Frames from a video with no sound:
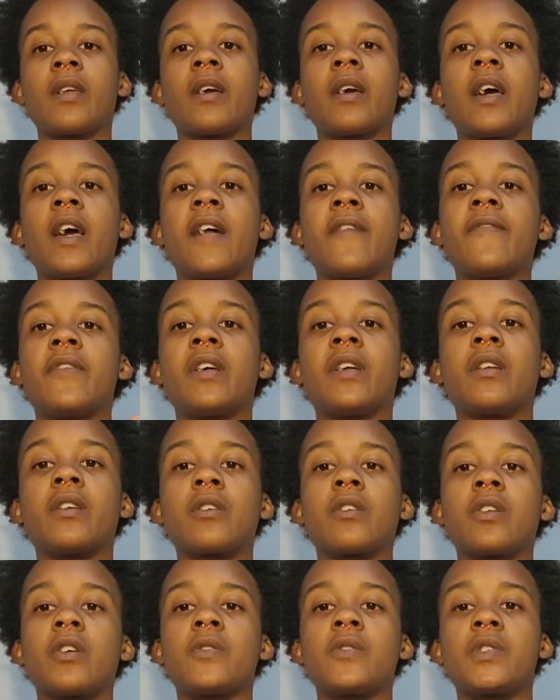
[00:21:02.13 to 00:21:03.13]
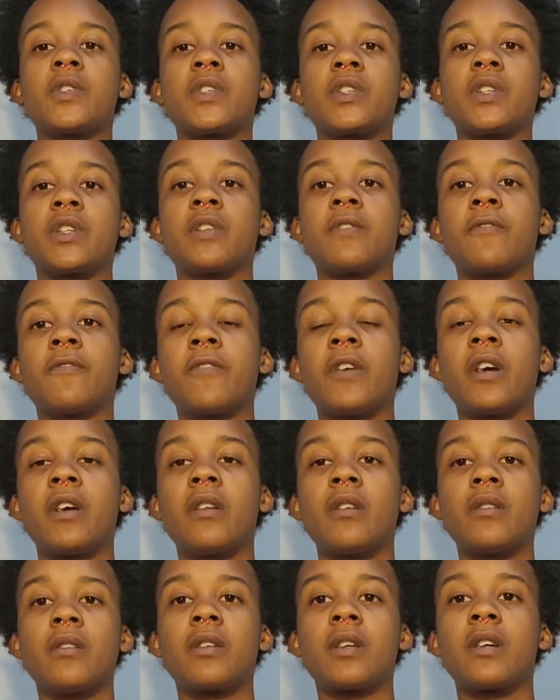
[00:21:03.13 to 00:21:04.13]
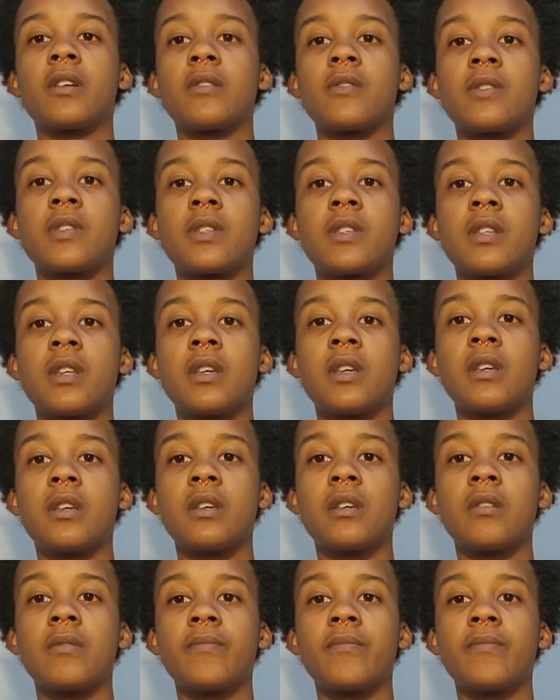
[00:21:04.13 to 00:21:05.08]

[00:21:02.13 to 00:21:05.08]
And then closest to the front, there's the